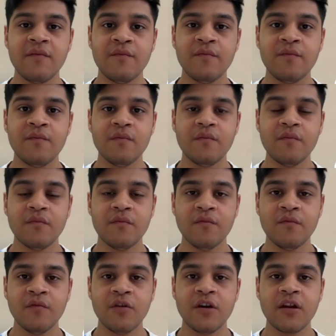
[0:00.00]
it
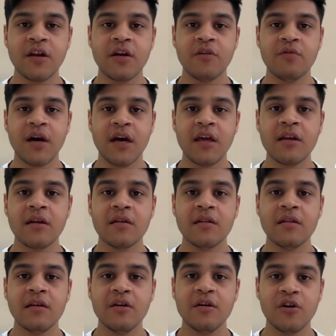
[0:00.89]
would require
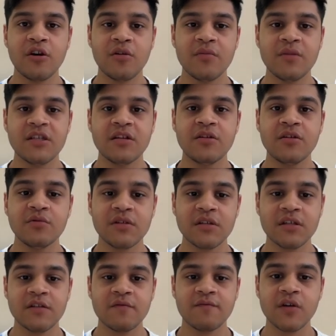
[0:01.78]
the automation to
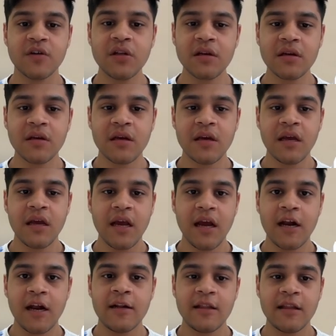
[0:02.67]
search for.
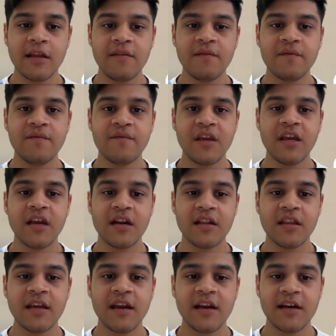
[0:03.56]
And then we
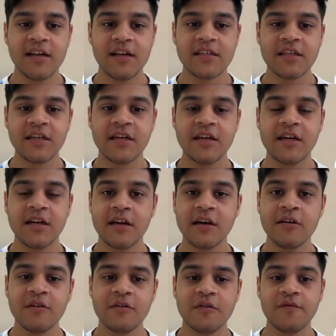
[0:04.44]
get the candlestick
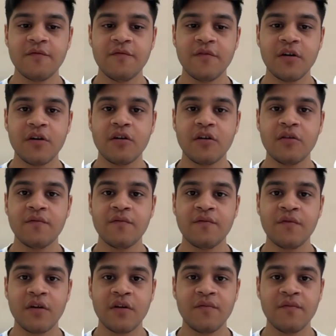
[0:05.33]
data
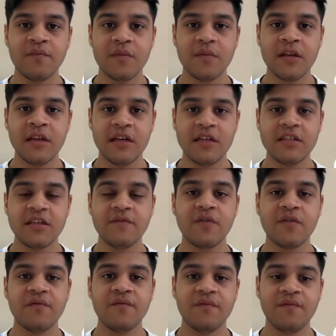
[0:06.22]
from
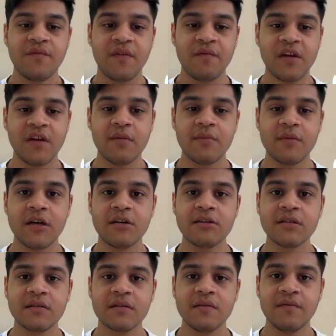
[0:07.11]
ranging from 15
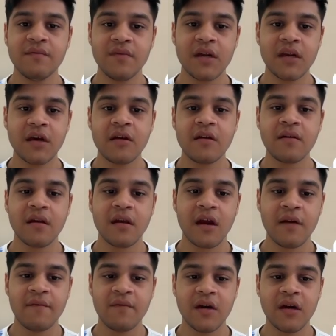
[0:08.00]
minutes, 1 hour,
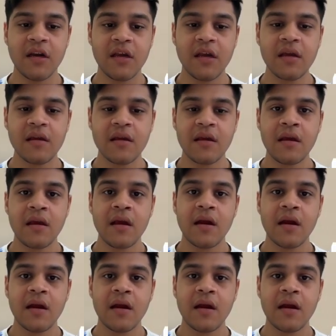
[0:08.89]
and 1 day.